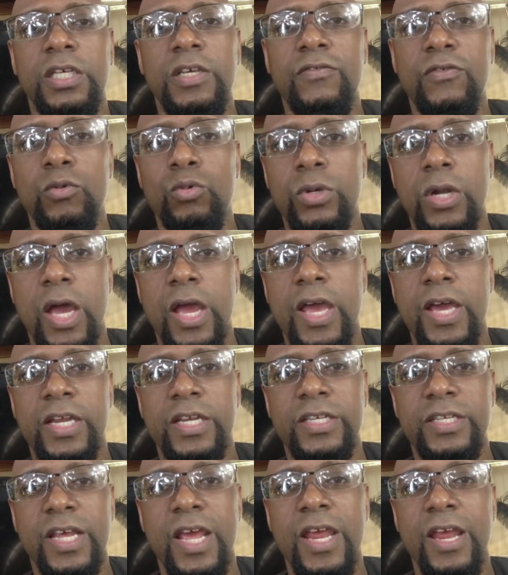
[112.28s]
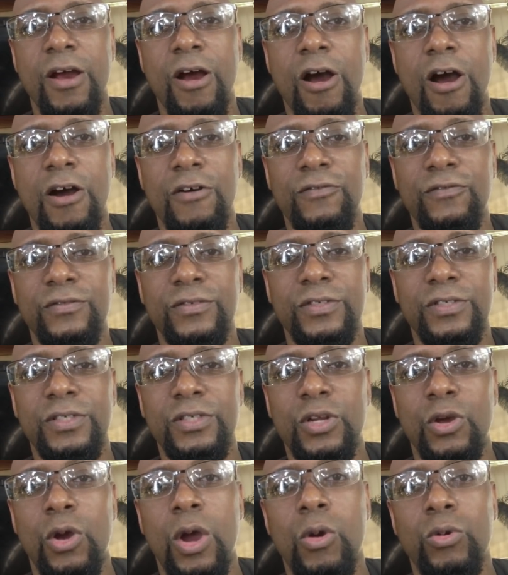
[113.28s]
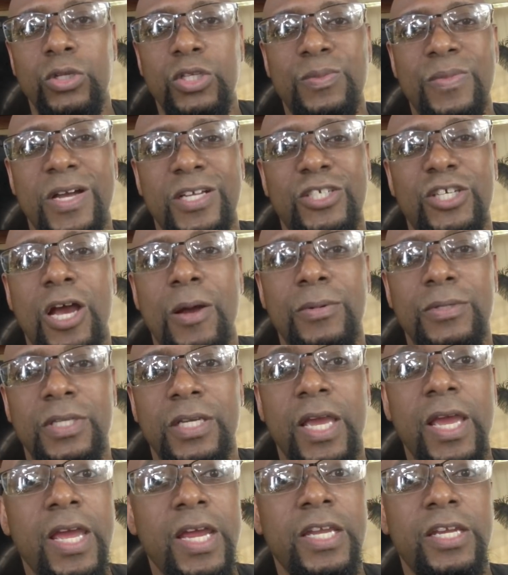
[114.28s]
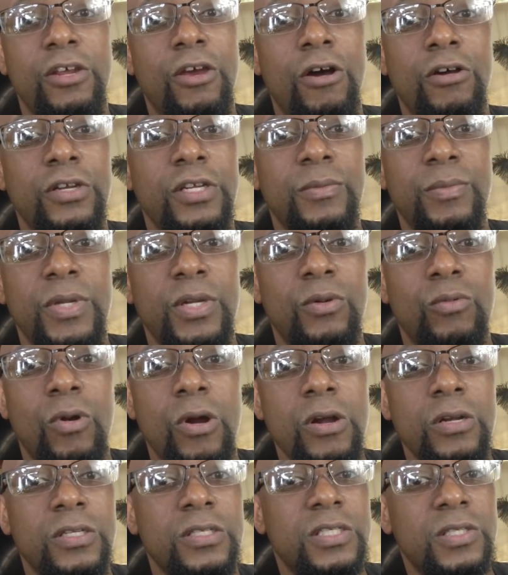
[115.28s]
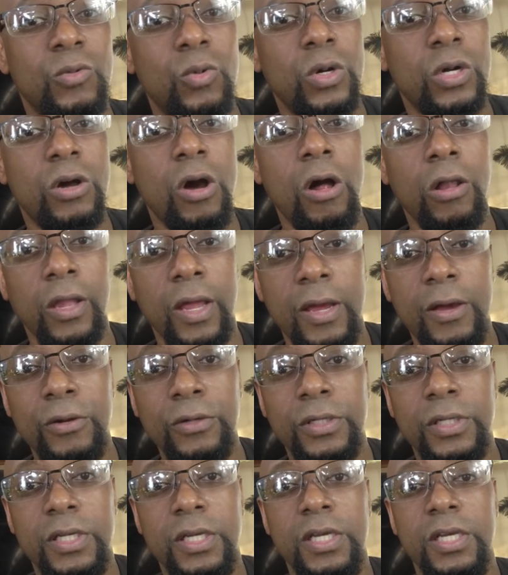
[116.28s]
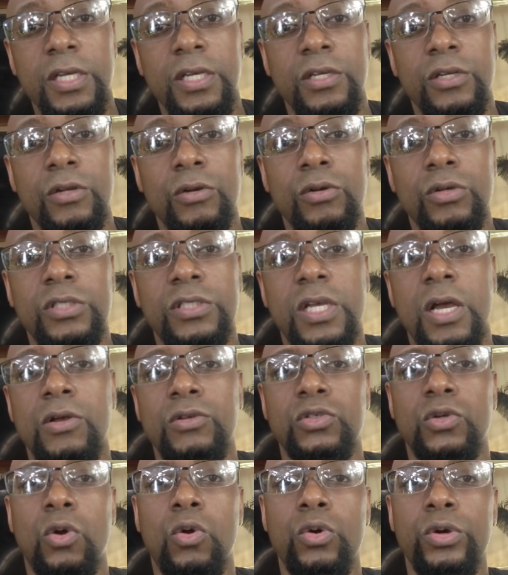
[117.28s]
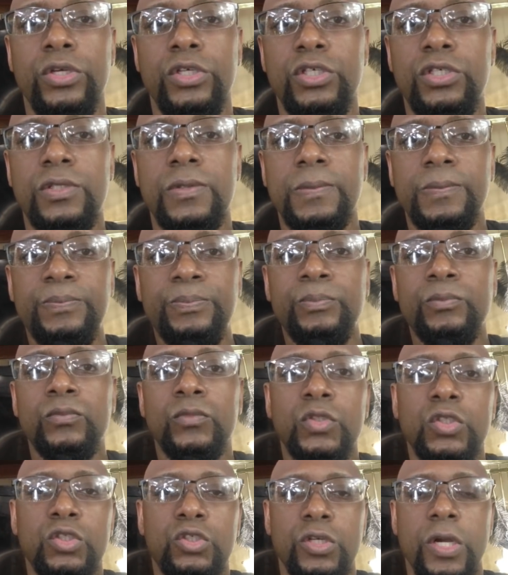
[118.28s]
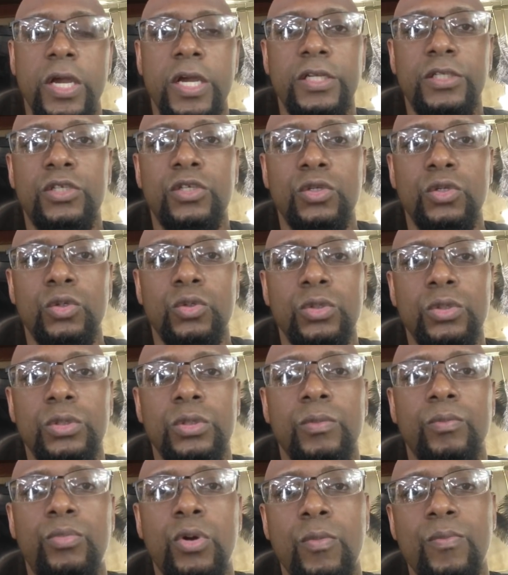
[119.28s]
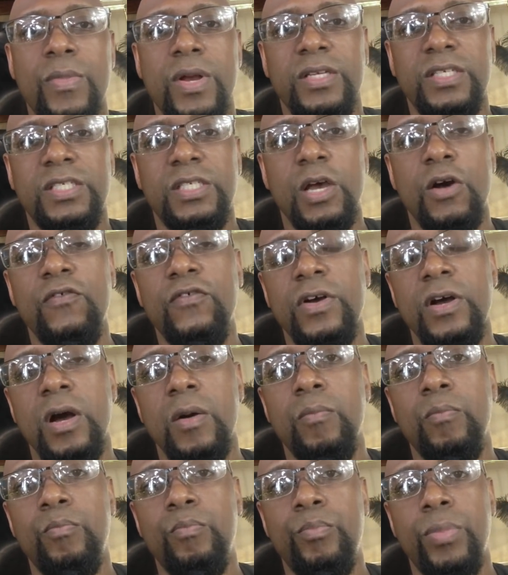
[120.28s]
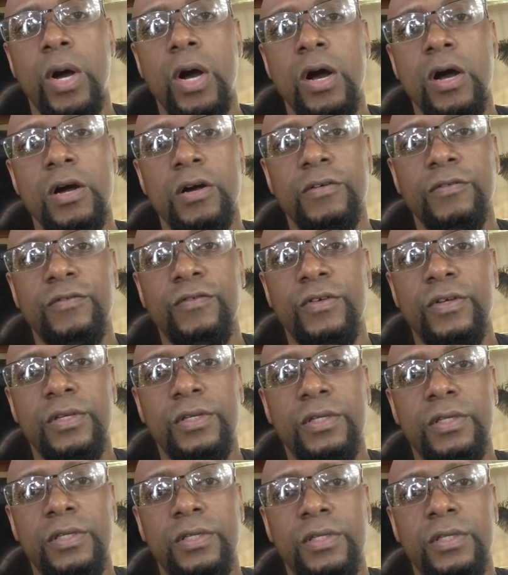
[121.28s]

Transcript: Even when I had a day off, you know, I went to my job. I was like, hey, do y'all need me to work? Did someone call out? You know, because I was always trying to put myself above